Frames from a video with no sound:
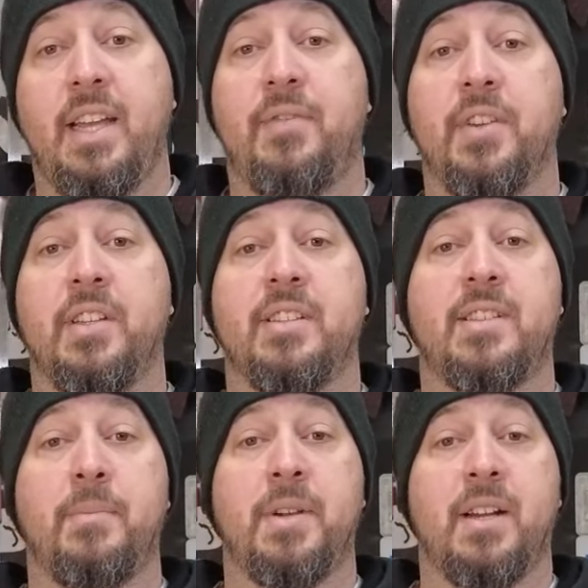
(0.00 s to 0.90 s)
If you like this
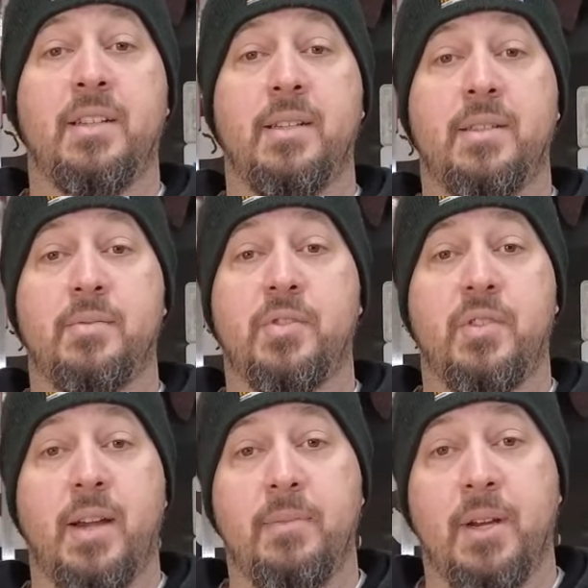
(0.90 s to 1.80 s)
type of content,
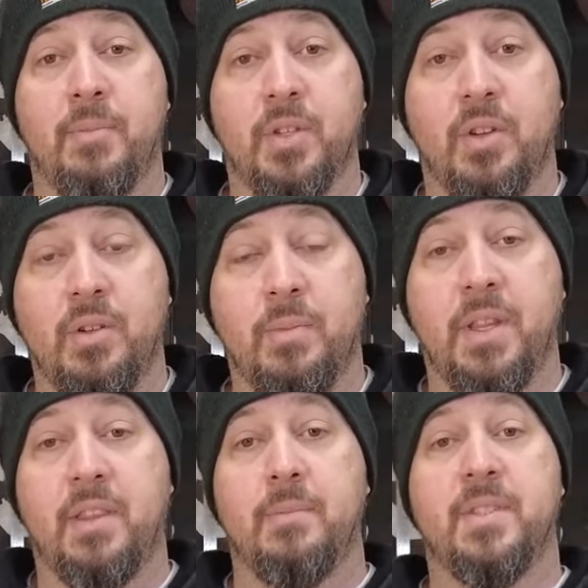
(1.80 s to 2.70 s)
subscribe down below, give me a
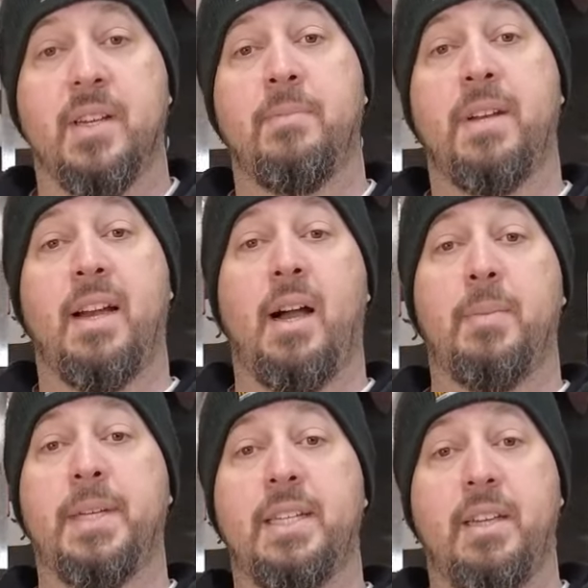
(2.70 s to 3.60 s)
thumbs up,
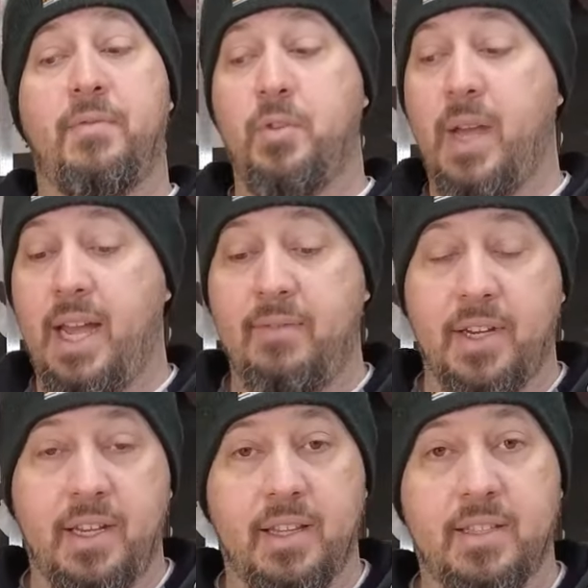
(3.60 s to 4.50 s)
comment if you have
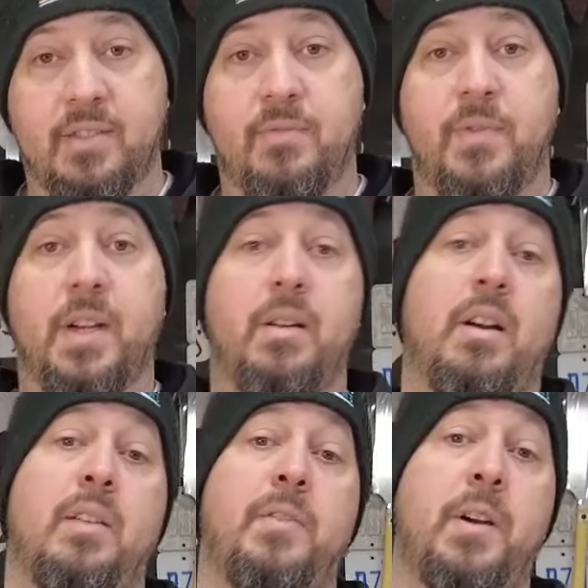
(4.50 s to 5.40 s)
any of this
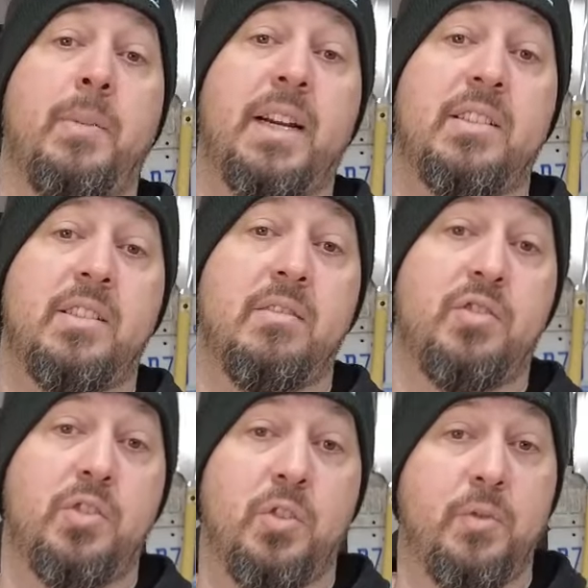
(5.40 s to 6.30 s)
Firebox
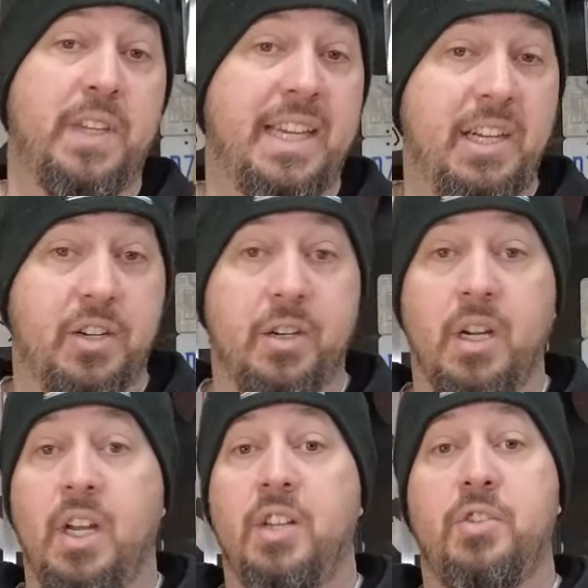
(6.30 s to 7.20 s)
stove gear.
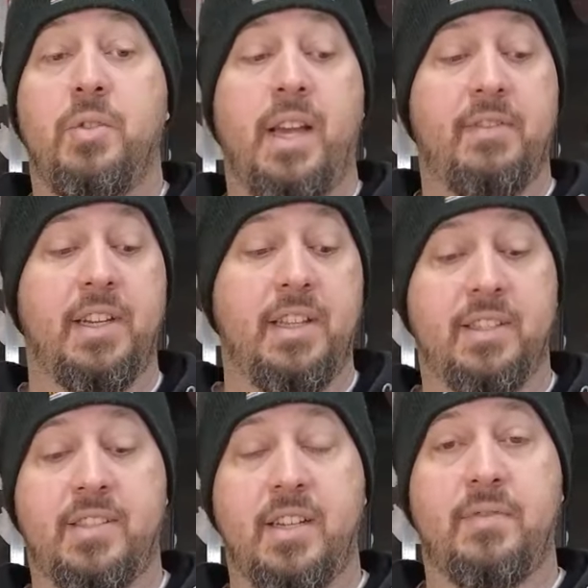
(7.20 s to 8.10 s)
Do you have any of this
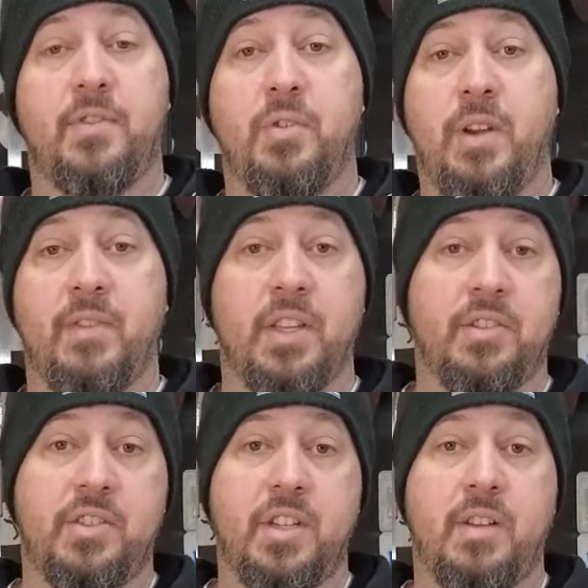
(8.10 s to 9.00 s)
stuff? Do you have other
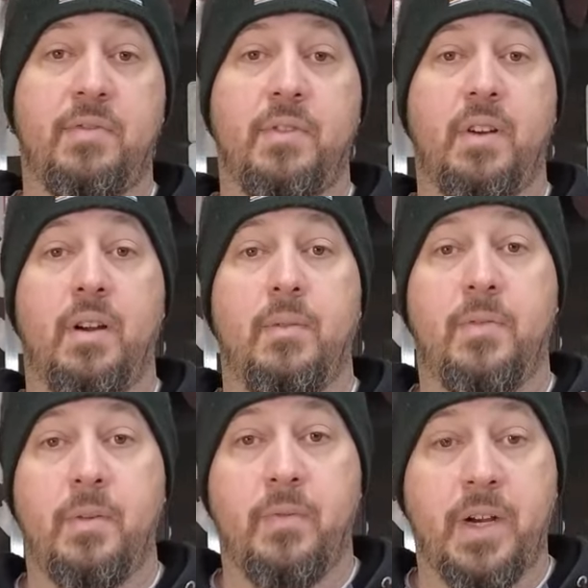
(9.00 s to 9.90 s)
stuff
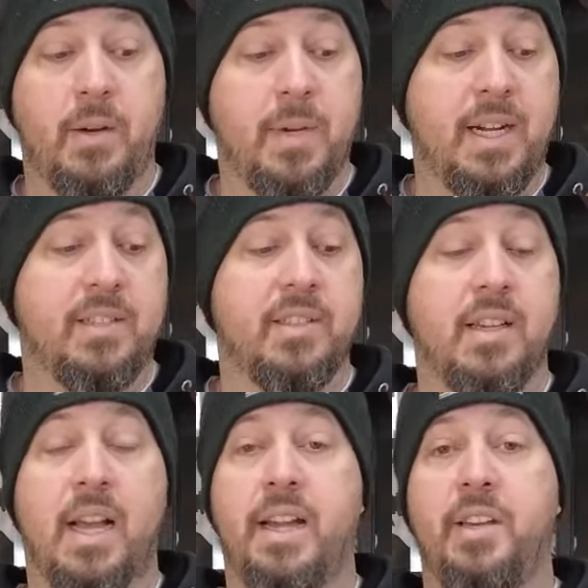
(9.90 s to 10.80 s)
from
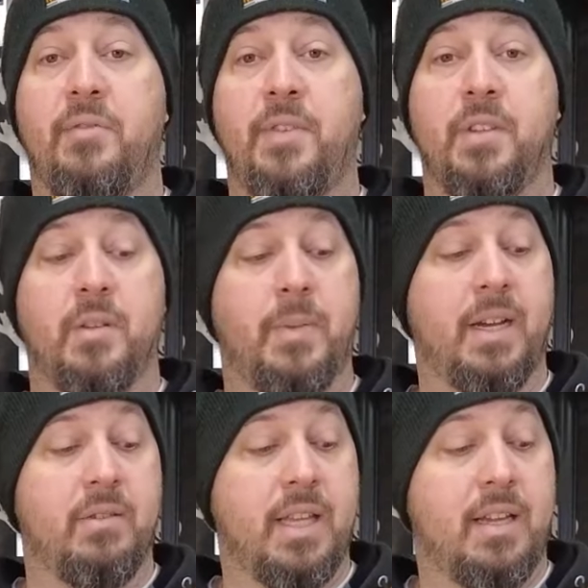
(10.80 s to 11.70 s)
Firebox? How do you feel
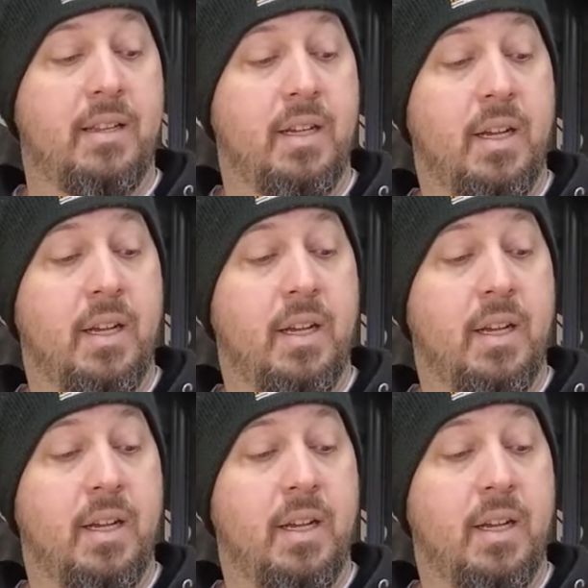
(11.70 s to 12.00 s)
about that?